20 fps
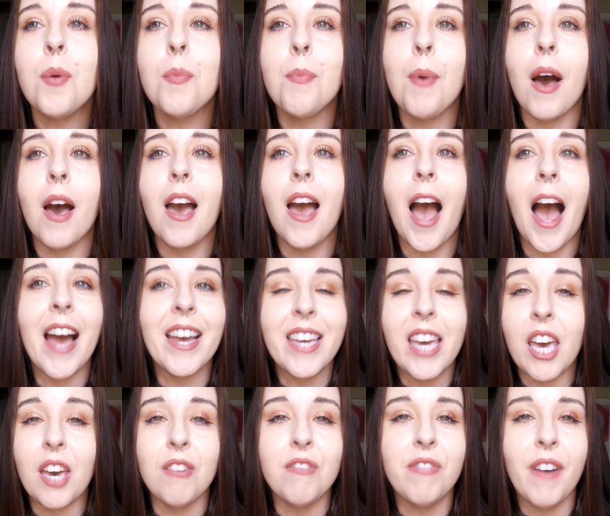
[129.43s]
but I
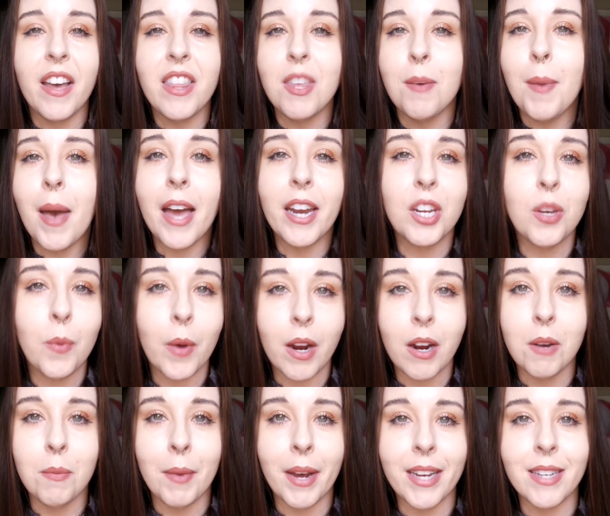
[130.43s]
can't find them anywhere
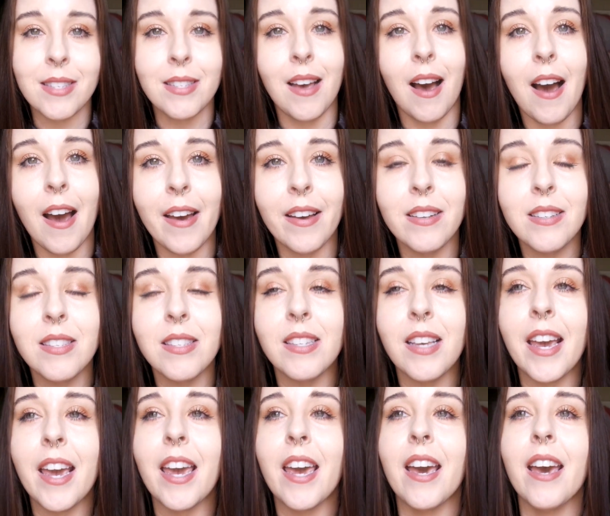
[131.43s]
in my size.
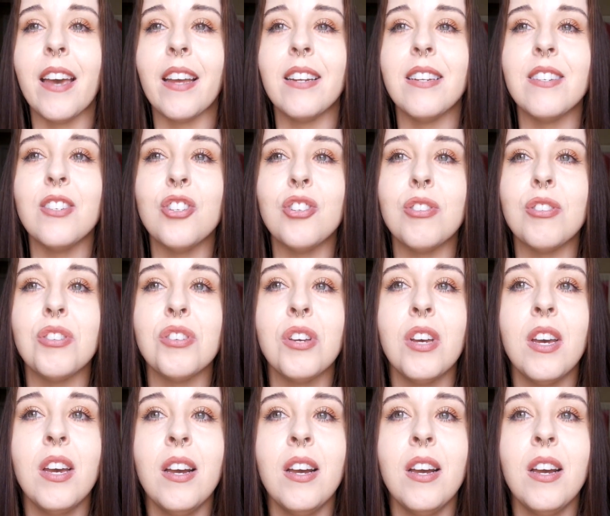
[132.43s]
And